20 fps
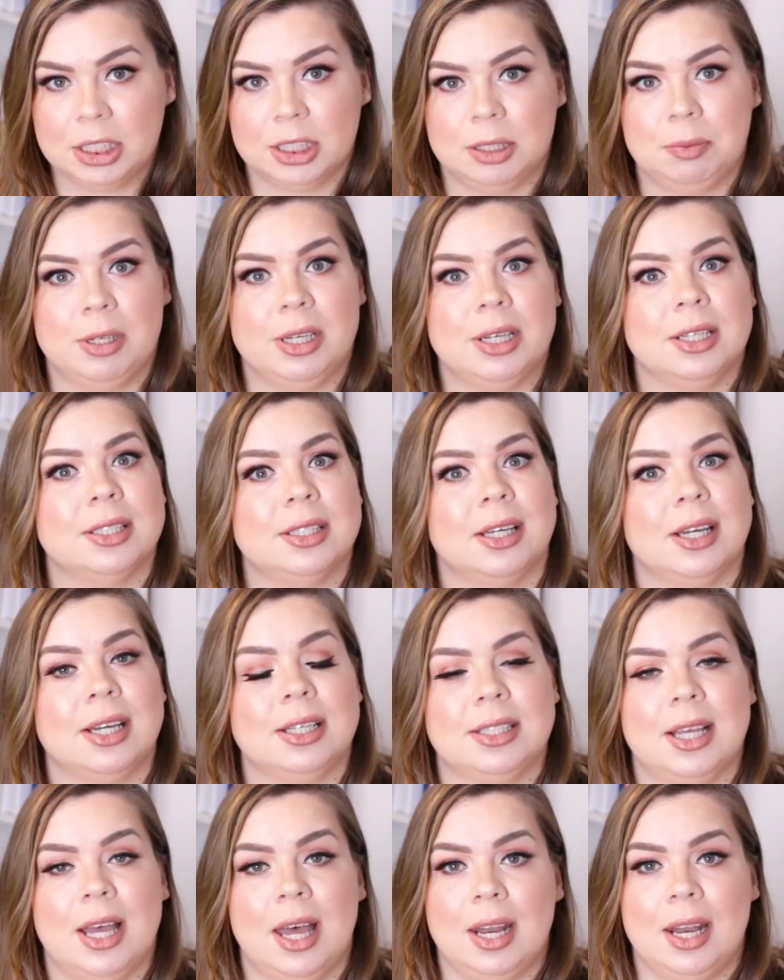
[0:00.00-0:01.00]
just because, like I
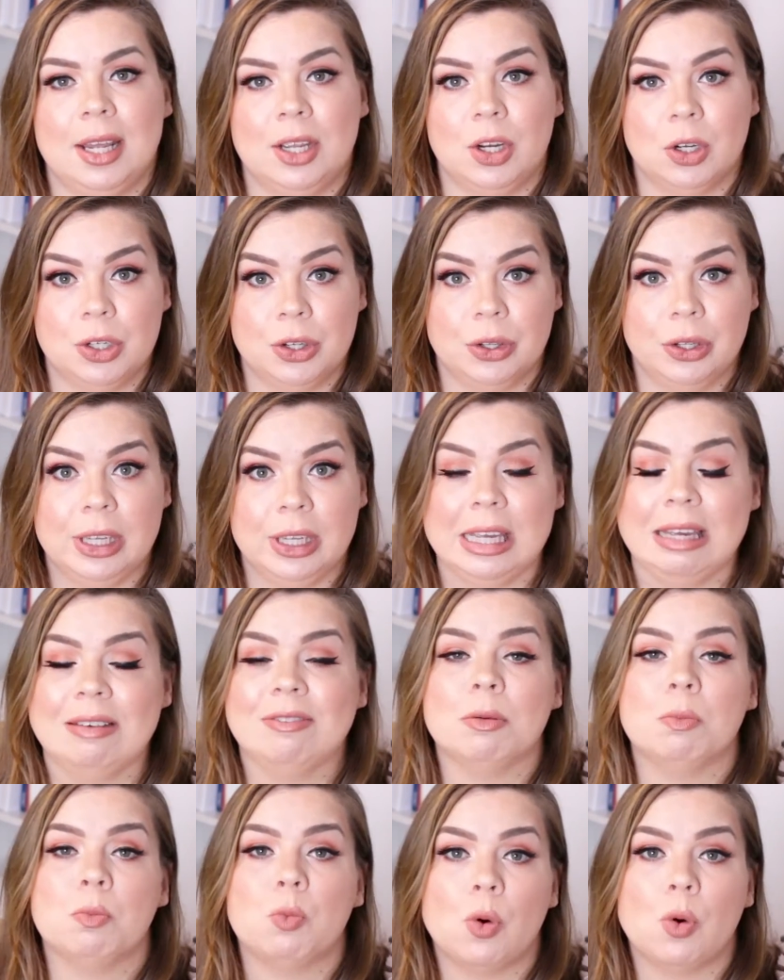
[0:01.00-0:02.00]
said, you're dealing
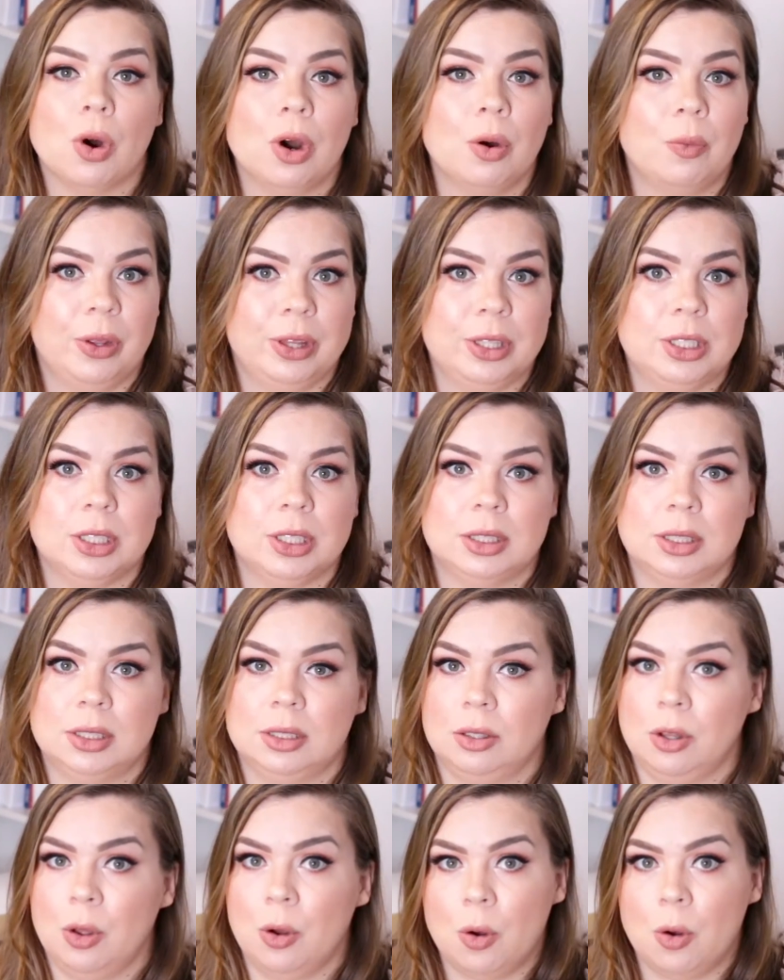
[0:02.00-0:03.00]
even more with
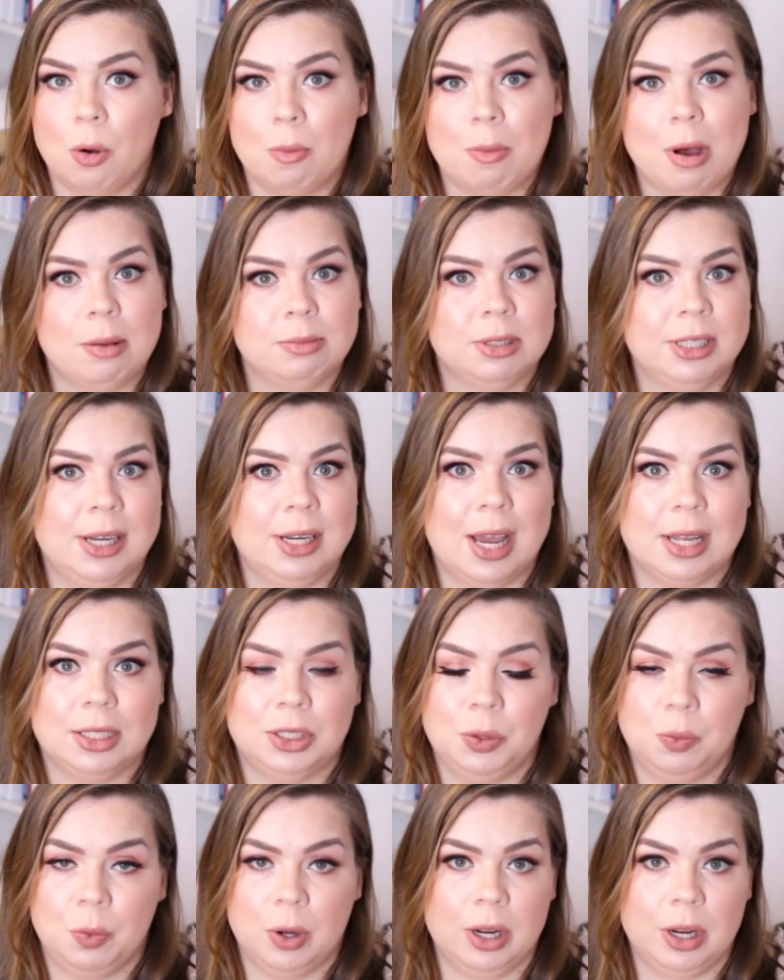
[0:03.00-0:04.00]
just local moms and
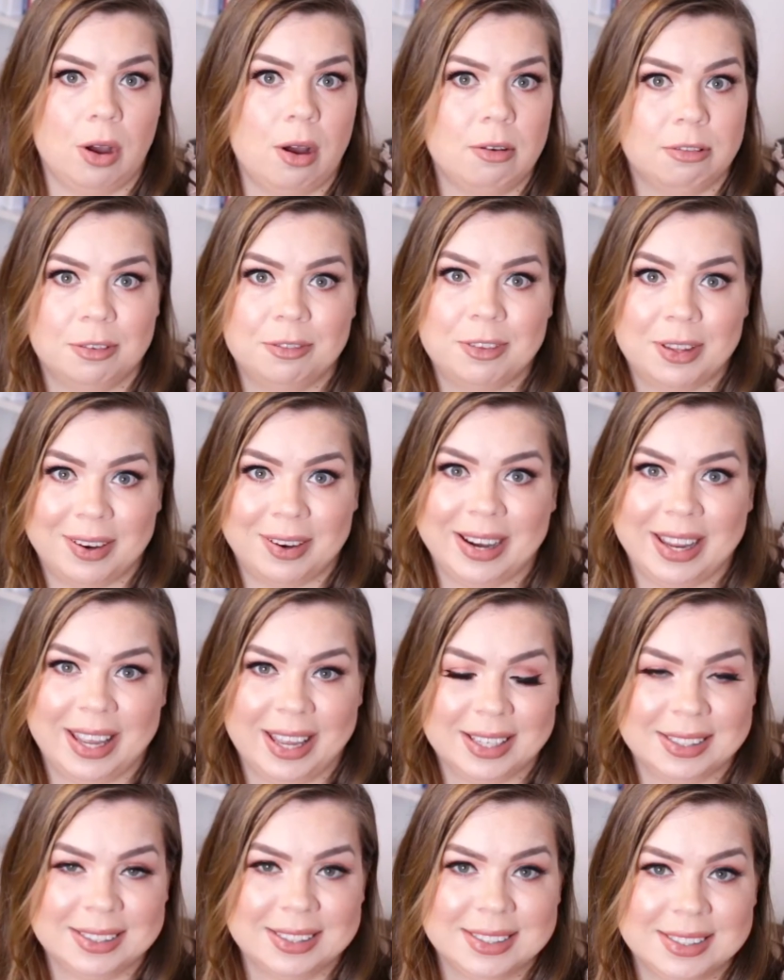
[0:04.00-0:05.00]
dads who want it off of their
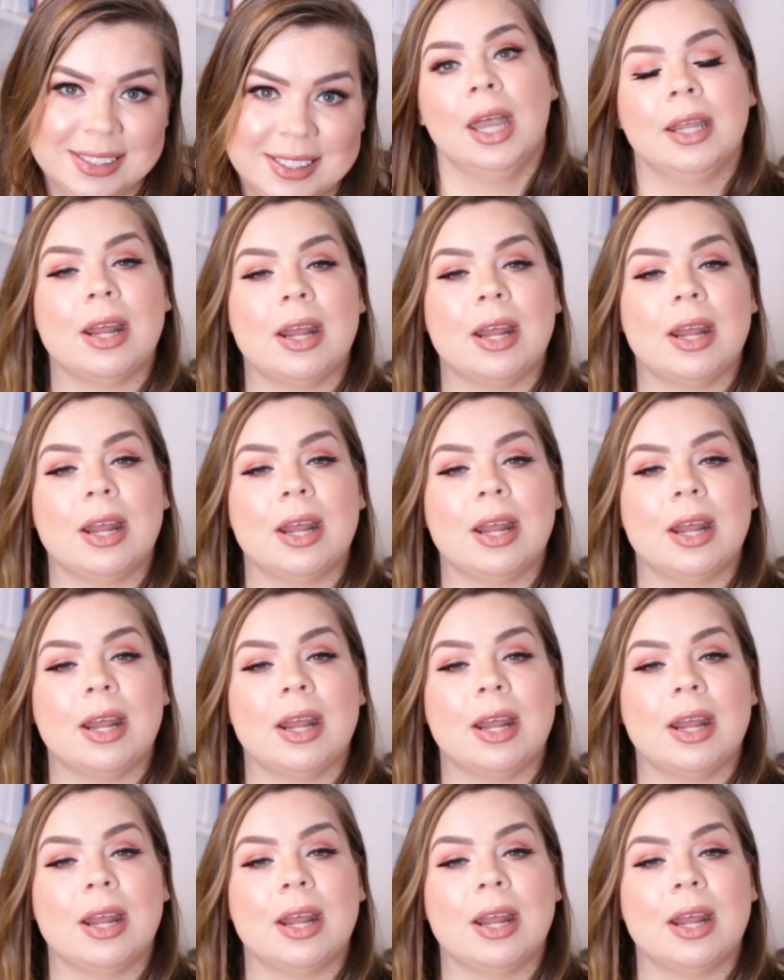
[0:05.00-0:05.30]
hands.